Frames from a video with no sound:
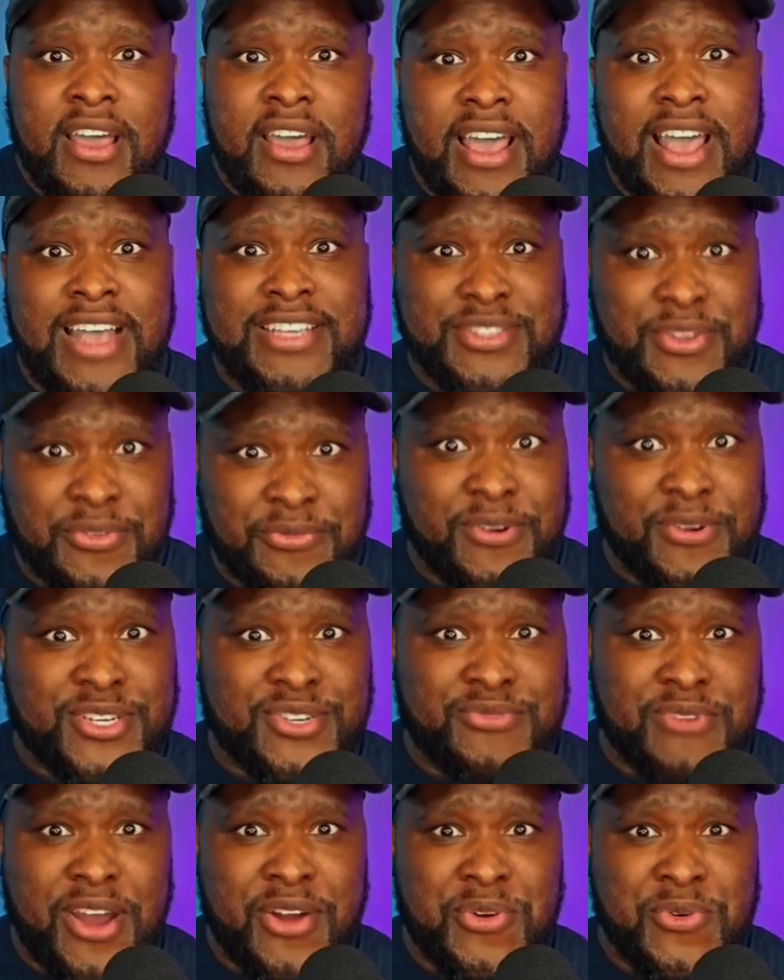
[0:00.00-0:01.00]
as the
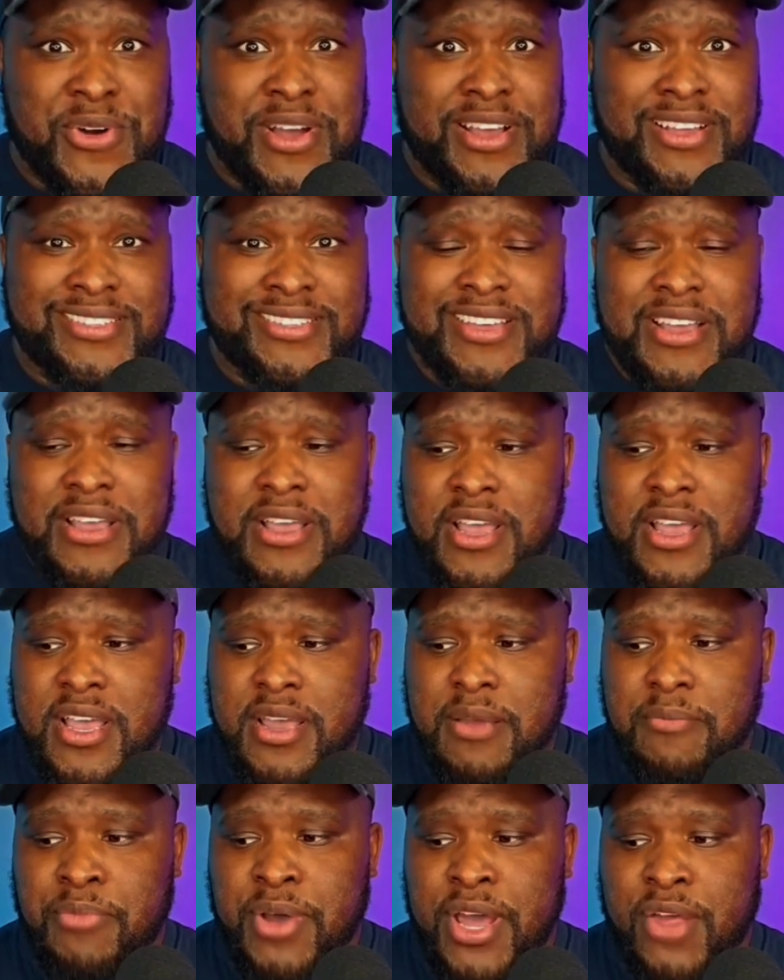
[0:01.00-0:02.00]
first round was,
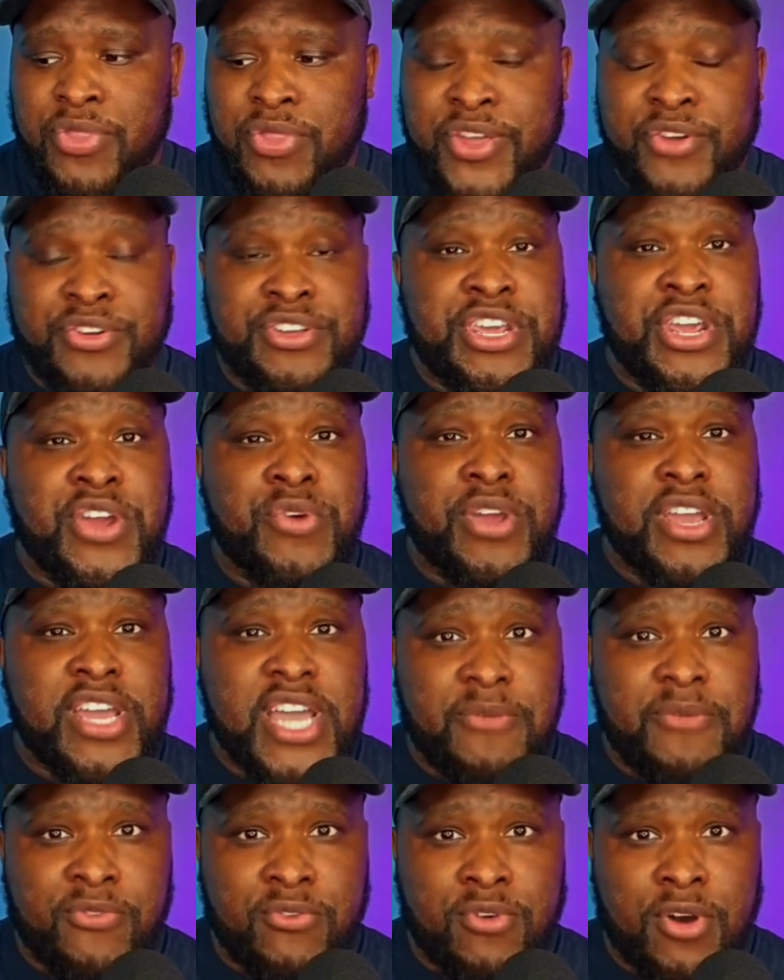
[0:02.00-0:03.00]
but they're gearing
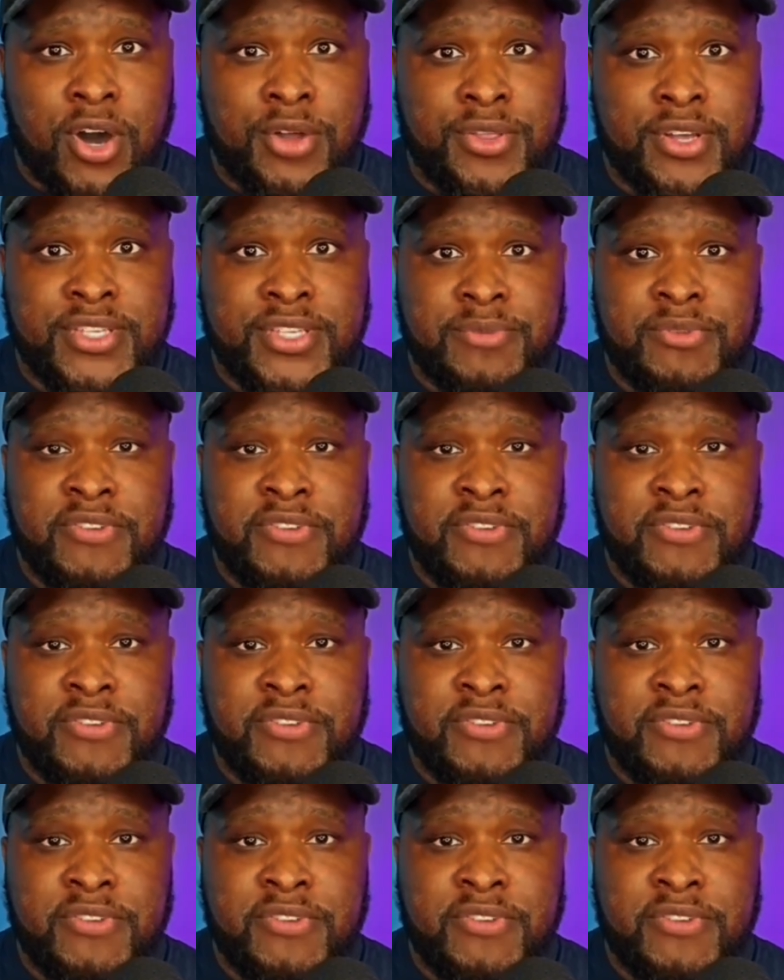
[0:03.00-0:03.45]
up for all this.